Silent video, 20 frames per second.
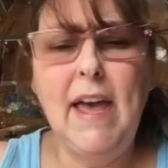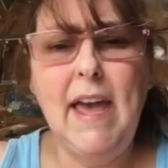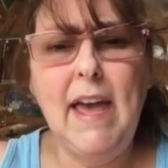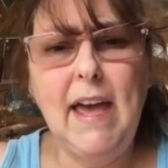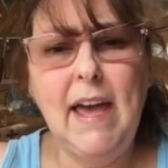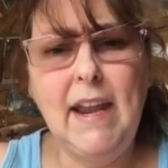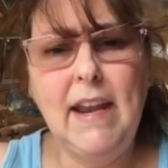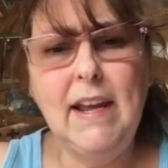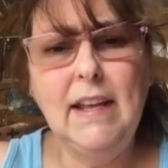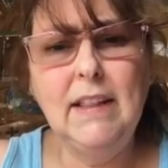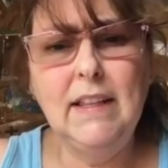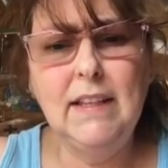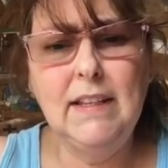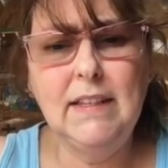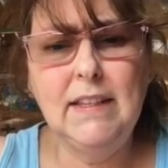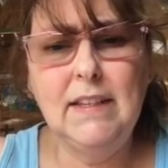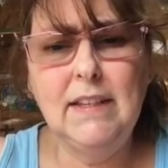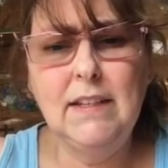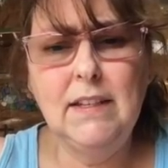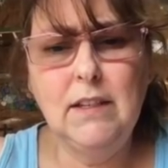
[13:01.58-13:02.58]
had I
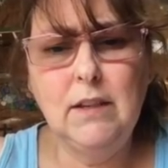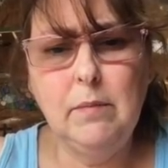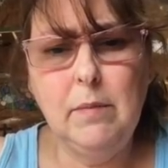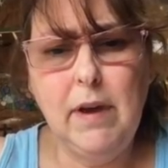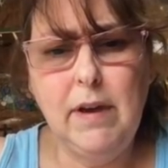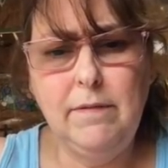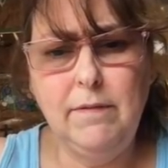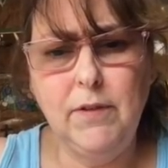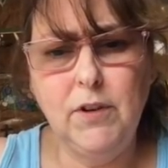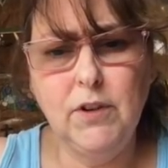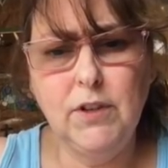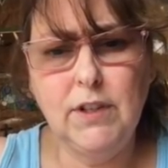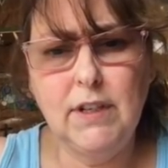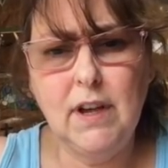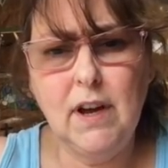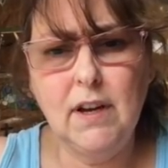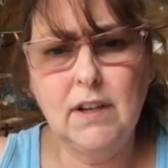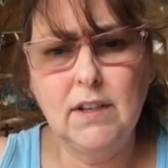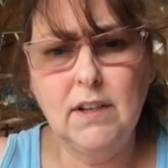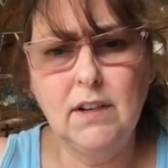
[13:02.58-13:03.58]
listened to my first
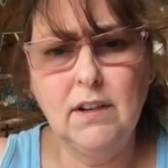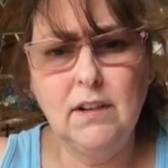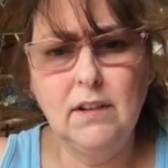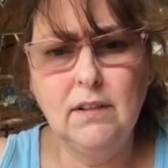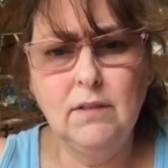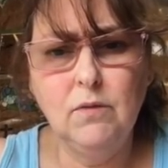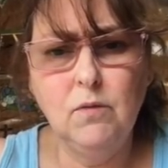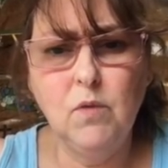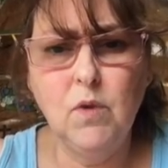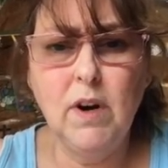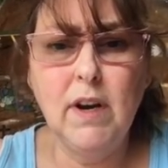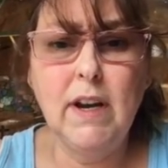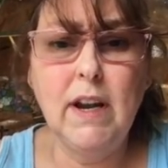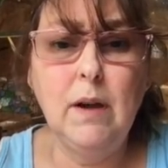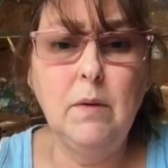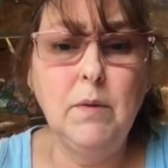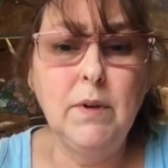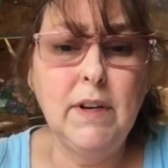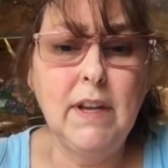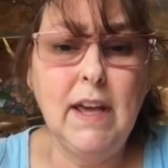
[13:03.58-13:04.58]
doctor, one,
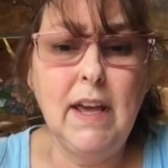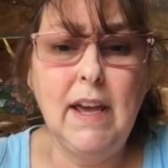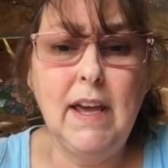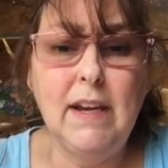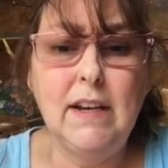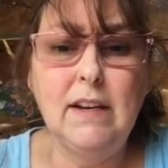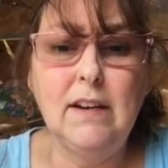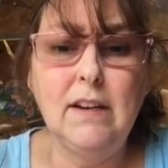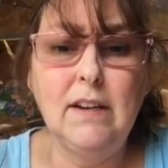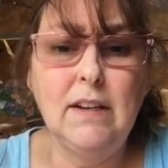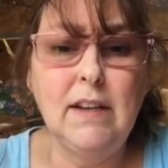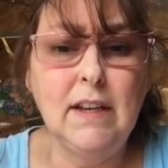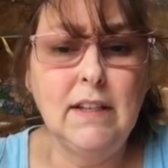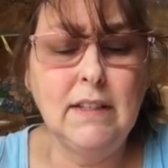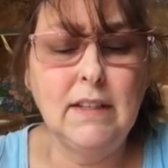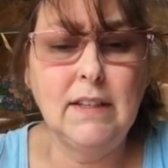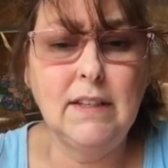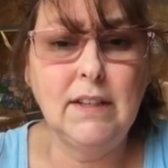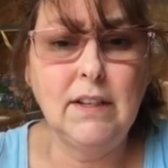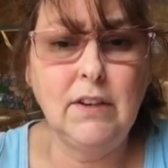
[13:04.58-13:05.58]
I wouldn't have had an
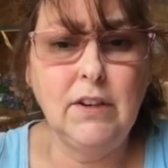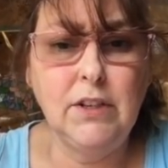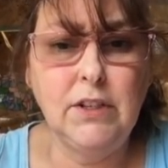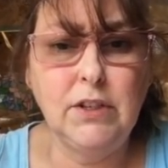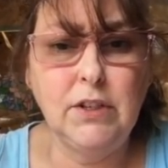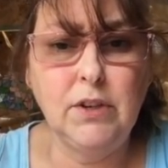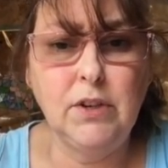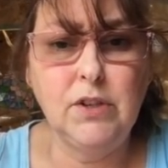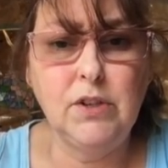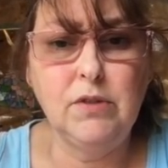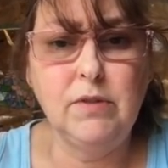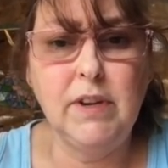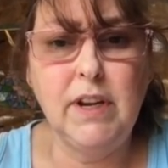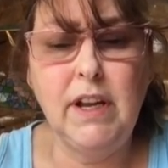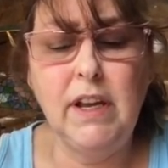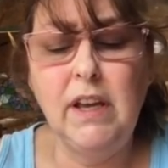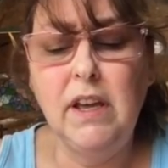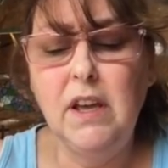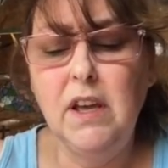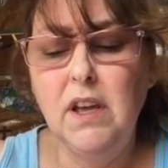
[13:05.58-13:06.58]
unnecessary
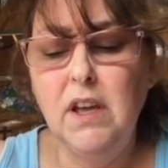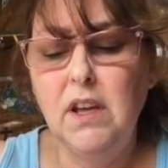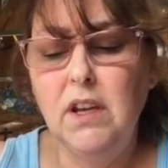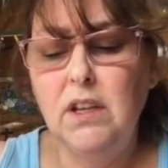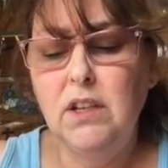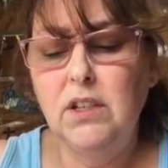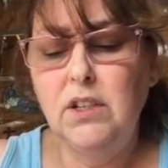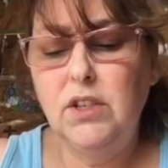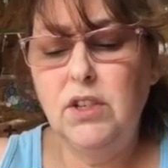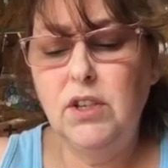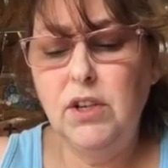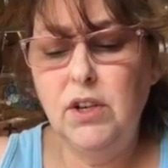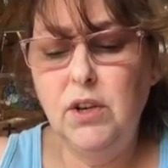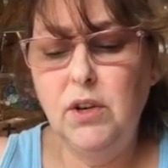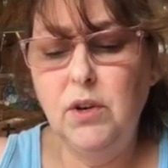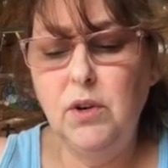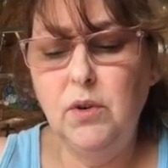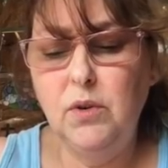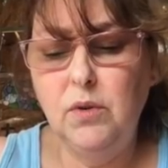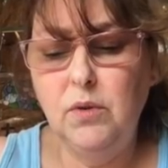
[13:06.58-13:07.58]
surgery.
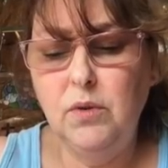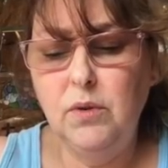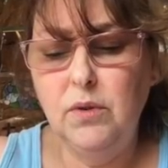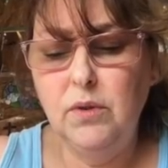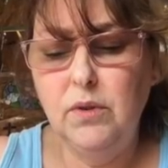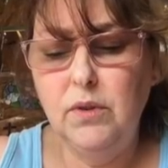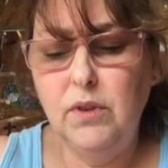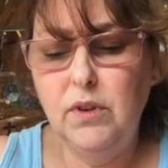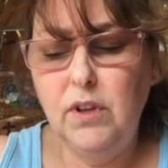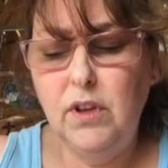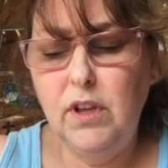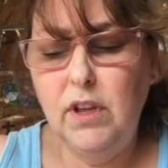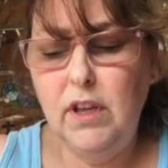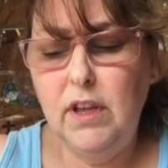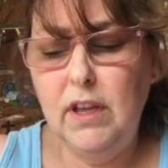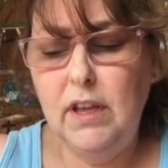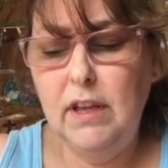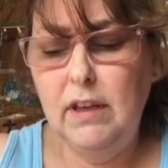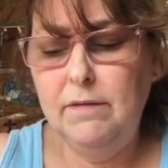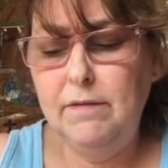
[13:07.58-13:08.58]
Two,
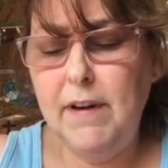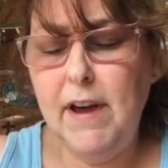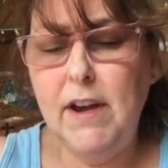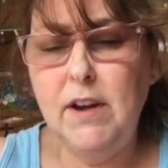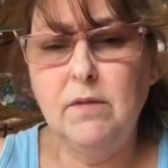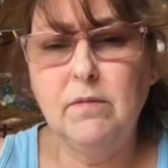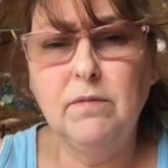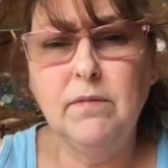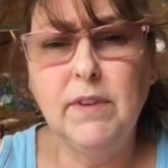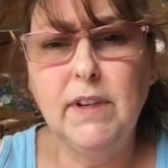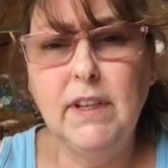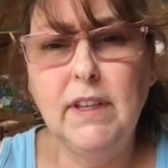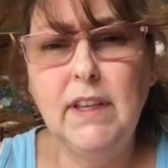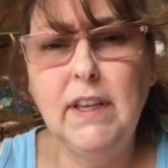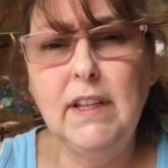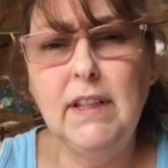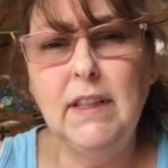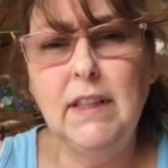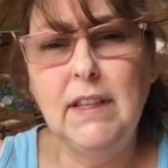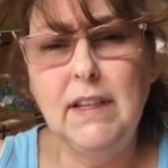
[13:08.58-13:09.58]
if I'd have
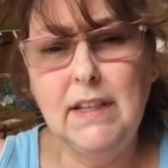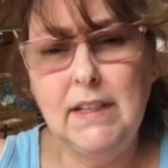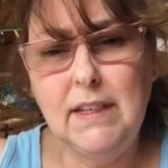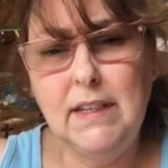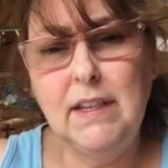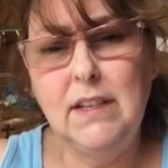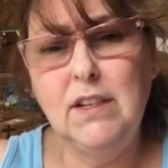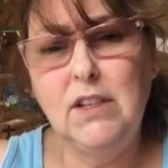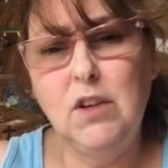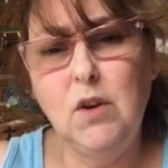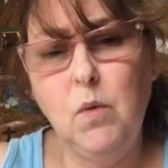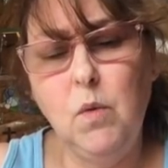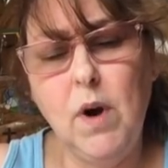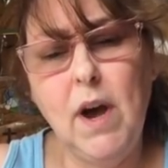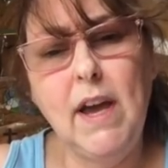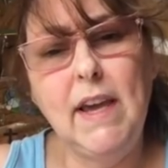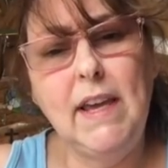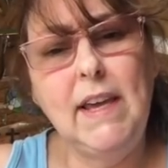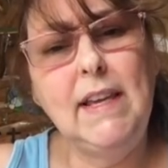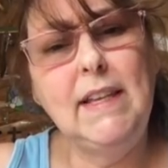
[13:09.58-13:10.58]
really listened to
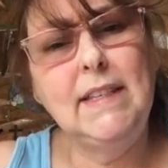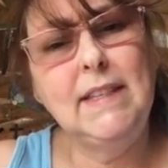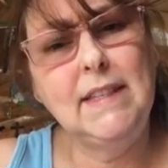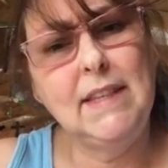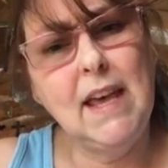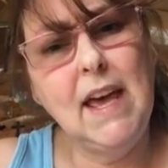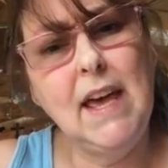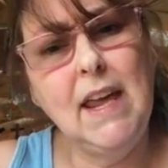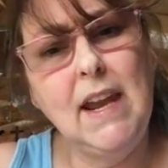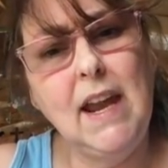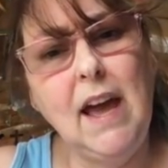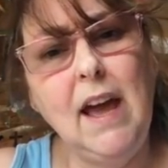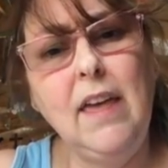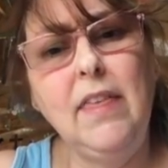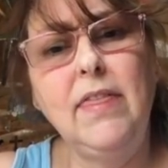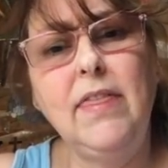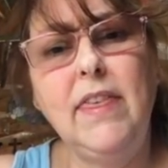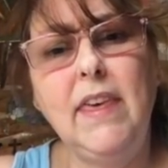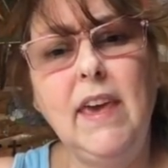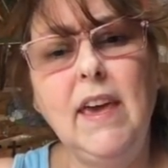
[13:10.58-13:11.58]
what he said, I
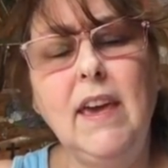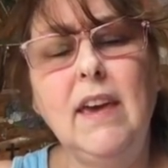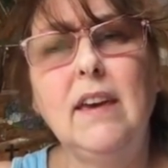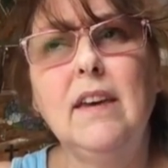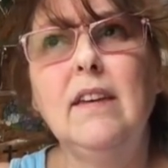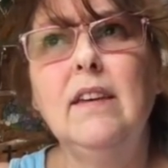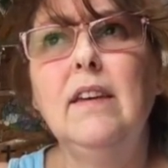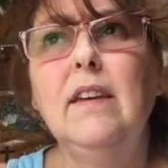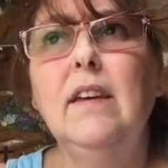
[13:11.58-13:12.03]
think